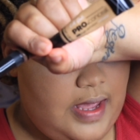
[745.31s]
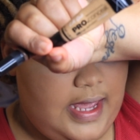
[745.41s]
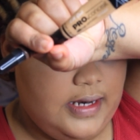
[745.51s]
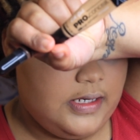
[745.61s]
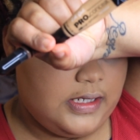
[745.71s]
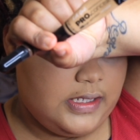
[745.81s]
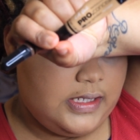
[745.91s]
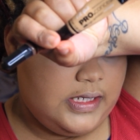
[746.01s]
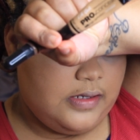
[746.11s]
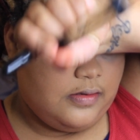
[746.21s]
and to
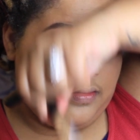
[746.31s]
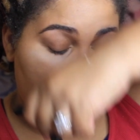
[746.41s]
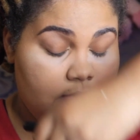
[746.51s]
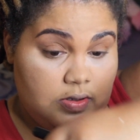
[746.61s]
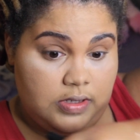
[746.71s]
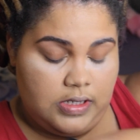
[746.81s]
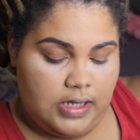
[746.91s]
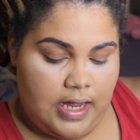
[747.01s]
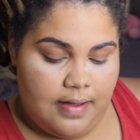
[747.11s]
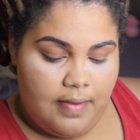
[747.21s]
conceal most of the
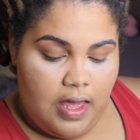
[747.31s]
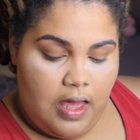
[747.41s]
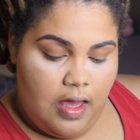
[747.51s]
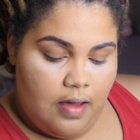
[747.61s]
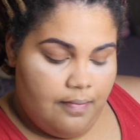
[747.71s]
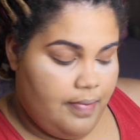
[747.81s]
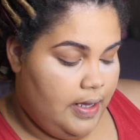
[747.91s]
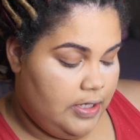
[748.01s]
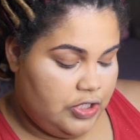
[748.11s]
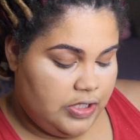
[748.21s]
time,
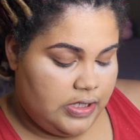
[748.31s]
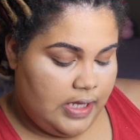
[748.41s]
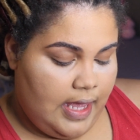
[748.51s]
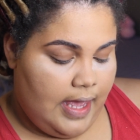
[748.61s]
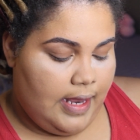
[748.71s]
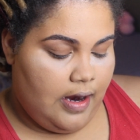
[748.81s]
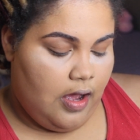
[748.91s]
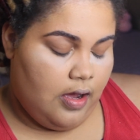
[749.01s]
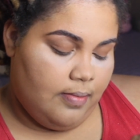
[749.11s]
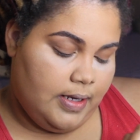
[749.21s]
but just in
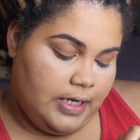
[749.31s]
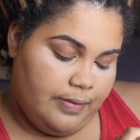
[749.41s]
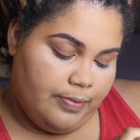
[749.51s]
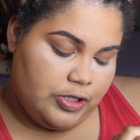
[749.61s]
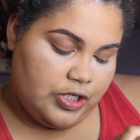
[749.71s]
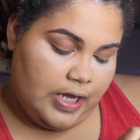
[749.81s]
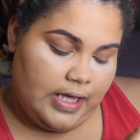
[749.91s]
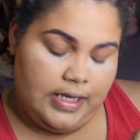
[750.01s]
a deeper shade.